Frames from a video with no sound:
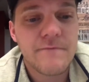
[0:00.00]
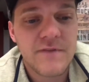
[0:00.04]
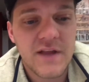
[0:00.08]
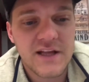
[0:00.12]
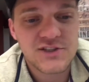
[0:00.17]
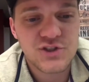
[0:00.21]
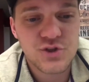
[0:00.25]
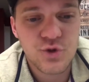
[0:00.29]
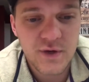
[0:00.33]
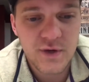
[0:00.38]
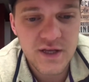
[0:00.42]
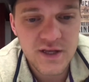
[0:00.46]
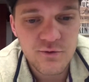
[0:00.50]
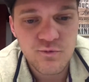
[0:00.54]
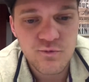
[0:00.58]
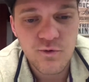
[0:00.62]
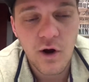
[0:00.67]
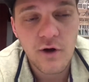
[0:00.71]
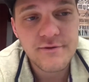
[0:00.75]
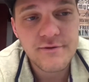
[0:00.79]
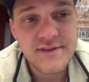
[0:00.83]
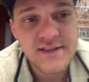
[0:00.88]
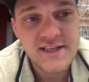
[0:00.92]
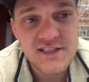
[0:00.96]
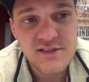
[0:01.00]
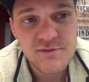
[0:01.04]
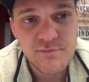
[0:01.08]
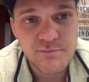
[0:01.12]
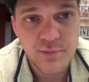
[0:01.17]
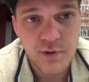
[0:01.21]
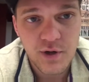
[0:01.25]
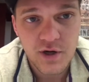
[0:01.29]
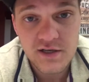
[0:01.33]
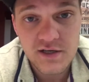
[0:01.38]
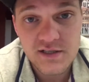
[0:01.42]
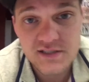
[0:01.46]
And so he wrote these
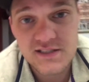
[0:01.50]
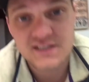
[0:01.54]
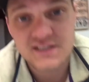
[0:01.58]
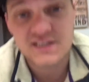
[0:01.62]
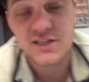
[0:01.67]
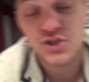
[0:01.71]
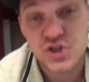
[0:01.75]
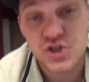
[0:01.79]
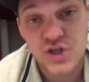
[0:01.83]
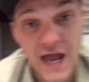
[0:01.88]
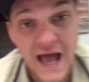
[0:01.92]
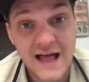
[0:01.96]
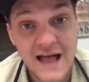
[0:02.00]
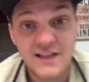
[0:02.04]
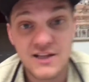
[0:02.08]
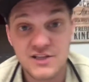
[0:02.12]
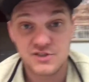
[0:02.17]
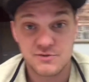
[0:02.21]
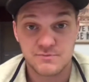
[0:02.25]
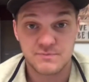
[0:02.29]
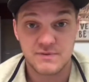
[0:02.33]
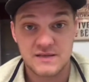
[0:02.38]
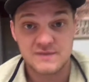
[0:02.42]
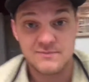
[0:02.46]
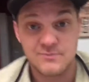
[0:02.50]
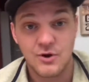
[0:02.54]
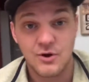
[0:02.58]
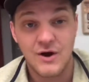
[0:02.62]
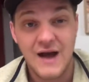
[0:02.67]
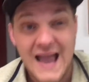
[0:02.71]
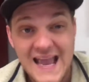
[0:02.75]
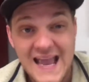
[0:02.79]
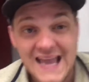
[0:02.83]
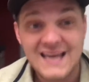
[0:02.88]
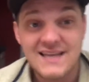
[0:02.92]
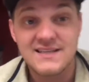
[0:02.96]
books to challenge
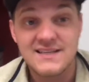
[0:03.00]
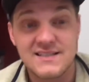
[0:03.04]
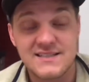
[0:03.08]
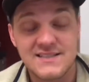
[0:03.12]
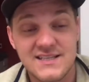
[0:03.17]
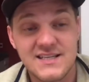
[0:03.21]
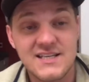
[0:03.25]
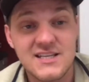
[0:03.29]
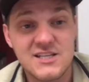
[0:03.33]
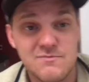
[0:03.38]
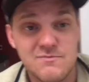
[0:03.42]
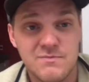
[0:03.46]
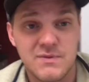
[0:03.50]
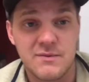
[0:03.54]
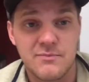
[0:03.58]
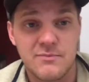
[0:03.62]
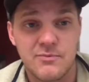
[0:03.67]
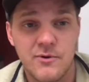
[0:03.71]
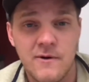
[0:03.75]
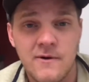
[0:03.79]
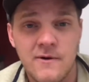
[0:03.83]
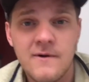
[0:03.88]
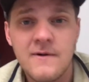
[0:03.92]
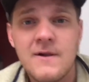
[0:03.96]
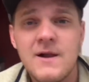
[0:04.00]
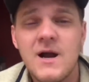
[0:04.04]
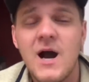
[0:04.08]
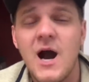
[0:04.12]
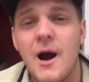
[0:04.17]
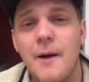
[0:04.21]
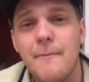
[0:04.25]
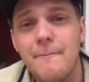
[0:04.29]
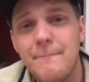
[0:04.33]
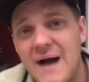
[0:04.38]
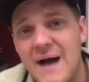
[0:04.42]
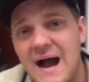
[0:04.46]
people and to teach people
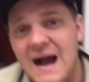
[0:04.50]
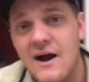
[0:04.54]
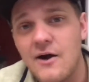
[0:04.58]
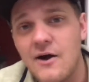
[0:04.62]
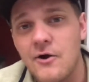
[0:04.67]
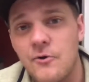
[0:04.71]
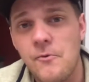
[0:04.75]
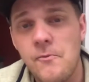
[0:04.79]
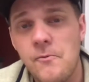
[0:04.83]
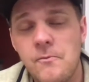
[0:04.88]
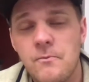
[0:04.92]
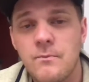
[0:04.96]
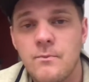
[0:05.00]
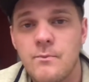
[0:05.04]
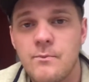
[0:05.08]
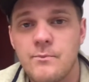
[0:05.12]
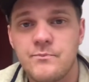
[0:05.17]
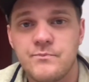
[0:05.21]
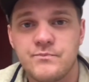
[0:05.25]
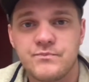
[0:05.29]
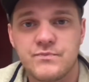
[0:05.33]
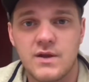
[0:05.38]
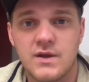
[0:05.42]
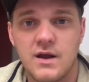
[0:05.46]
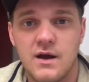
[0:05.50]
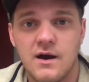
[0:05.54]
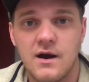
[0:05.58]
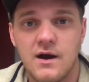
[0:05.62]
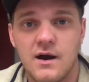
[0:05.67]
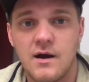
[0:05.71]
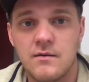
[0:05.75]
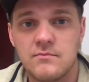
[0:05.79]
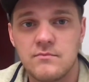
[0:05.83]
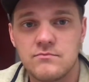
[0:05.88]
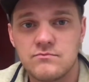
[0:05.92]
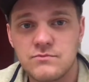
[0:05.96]
about
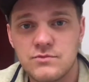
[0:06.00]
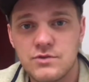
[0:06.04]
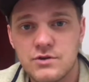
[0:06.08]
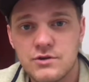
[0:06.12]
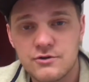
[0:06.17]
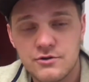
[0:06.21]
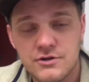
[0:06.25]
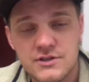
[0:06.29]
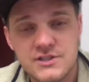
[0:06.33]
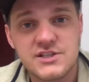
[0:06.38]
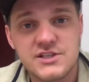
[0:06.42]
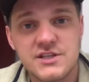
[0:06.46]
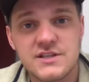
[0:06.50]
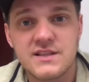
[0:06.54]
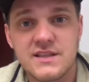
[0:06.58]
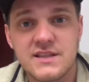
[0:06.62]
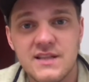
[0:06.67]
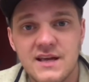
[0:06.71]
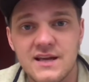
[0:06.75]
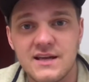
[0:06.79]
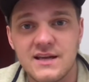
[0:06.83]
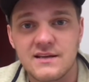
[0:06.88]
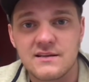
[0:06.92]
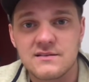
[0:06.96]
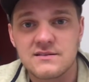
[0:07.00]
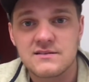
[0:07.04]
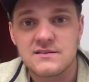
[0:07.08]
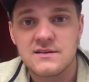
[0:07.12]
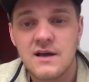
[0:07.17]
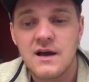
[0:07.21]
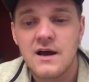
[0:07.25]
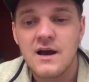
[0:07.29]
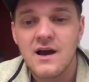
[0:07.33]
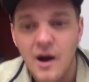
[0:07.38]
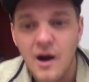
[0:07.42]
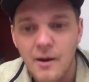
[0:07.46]
Christian things,
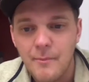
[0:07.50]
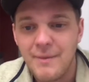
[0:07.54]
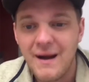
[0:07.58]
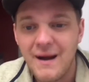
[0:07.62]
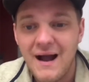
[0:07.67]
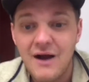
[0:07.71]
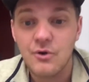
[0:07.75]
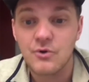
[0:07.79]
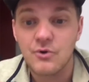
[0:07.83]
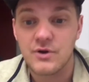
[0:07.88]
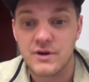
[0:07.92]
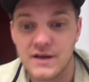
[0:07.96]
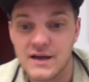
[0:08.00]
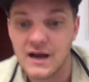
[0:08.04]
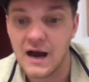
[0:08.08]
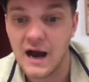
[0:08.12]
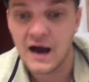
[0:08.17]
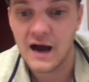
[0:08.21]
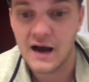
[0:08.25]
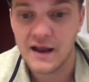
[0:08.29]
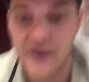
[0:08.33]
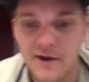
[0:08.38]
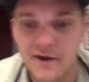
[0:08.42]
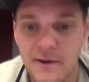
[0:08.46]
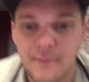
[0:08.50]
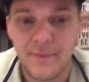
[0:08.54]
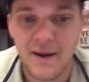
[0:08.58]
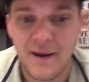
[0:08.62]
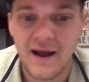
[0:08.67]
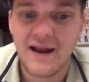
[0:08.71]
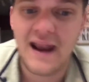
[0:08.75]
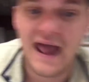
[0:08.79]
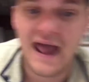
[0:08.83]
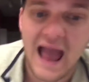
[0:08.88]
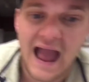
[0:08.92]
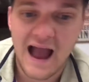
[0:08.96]
about God,
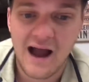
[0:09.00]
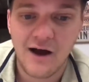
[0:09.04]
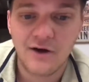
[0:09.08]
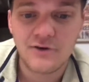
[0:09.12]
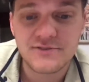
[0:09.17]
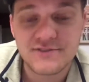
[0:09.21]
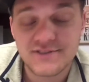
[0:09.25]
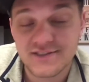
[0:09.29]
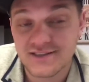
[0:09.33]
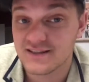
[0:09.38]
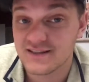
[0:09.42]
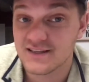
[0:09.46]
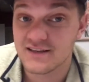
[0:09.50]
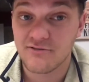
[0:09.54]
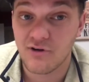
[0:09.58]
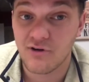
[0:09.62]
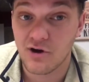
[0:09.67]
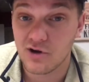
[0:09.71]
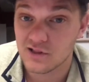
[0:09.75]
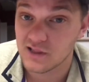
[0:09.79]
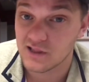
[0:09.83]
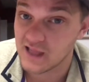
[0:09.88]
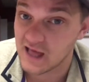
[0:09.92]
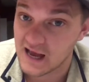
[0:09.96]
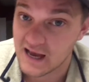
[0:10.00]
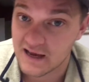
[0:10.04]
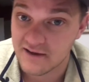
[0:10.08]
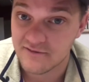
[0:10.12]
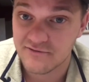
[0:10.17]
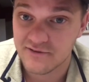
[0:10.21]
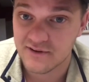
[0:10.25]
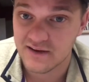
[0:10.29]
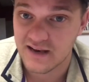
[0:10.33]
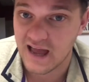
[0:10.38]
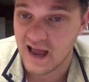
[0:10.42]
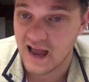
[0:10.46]
about how to live our
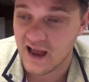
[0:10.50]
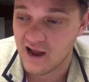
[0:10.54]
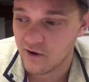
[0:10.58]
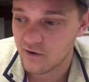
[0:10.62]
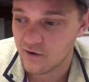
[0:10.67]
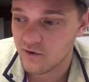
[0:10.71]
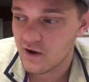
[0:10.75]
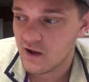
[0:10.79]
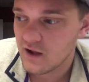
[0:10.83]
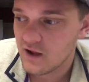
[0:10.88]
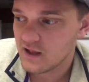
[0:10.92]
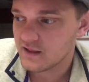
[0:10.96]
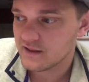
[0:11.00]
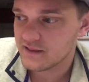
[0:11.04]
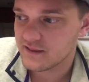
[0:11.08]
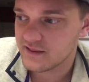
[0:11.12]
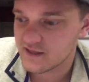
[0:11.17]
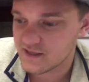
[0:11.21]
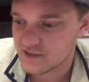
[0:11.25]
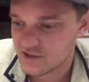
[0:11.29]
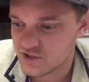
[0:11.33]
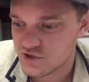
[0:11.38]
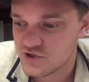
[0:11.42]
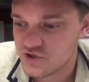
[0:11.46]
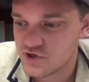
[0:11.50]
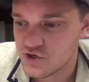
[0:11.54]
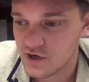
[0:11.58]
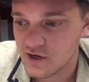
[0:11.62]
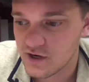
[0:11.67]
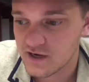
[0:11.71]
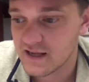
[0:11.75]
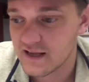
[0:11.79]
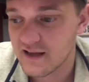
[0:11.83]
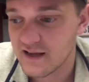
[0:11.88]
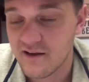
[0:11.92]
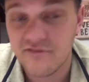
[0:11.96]
life and how this
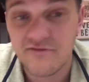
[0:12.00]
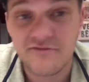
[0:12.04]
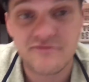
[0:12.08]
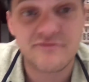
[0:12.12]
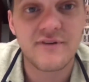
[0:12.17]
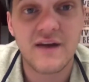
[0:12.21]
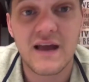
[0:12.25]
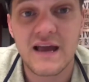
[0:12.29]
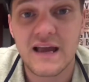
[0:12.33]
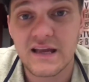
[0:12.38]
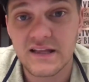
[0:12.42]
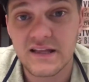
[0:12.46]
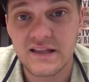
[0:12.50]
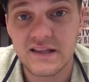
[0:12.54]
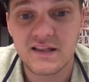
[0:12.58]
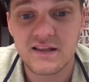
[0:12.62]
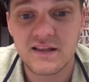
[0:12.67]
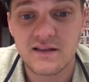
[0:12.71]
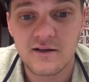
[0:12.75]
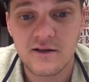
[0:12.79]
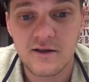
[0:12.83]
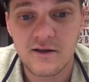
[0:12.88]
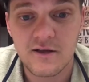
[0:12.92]
journey of faith